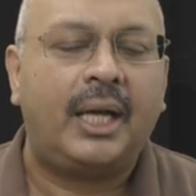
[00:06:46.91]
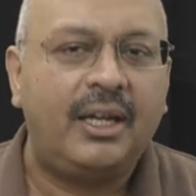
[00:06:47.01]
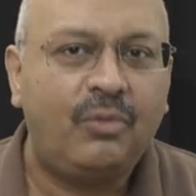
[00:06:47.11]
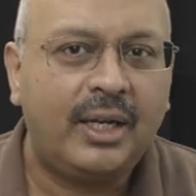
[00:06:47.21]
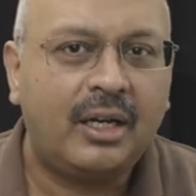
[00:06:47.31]

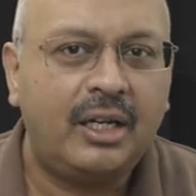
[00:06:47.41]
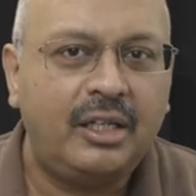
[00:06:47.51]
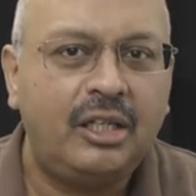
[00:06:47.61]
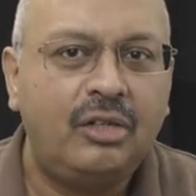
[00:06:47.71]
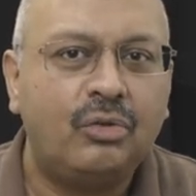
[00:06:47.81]
And if we
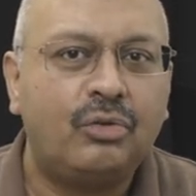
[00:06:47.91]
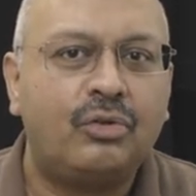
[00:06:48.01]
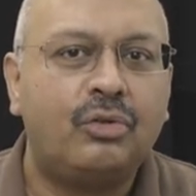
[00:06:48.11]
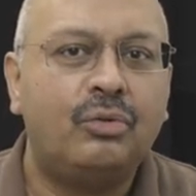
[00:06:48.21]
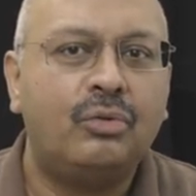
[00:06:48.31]
continue
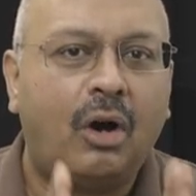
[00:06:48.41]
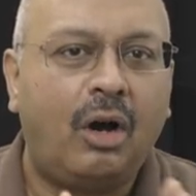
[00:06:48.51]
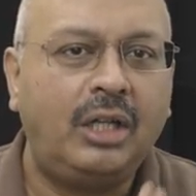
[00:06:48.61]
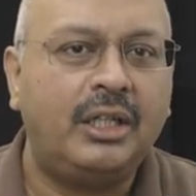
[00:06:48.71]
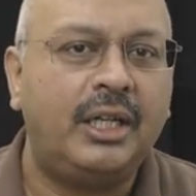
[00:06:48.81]
to
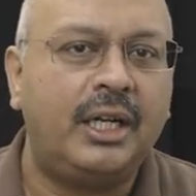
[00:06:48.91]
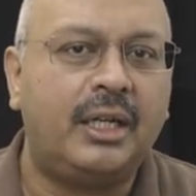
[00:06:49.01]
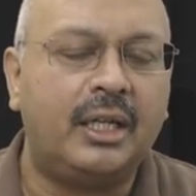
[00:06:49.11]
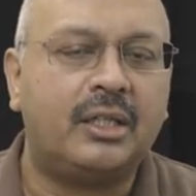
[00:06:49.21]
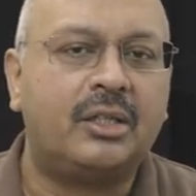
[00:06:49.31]
alternate
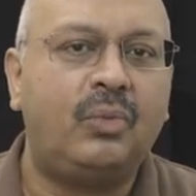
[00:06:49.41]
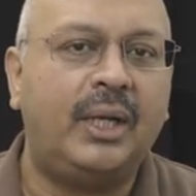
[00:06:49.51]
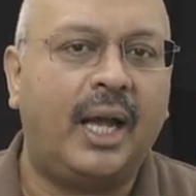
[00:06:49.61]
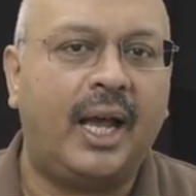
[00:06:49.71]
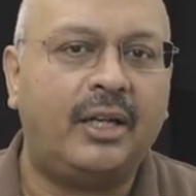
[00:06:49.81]
days,
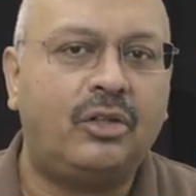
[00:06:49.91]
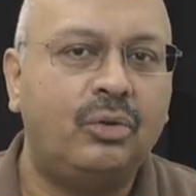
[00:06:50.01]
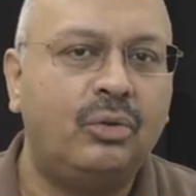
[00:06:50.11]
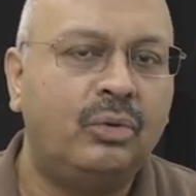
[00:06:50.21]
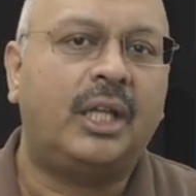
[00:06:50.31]
we'll add
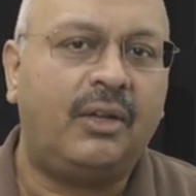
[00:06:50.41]
two.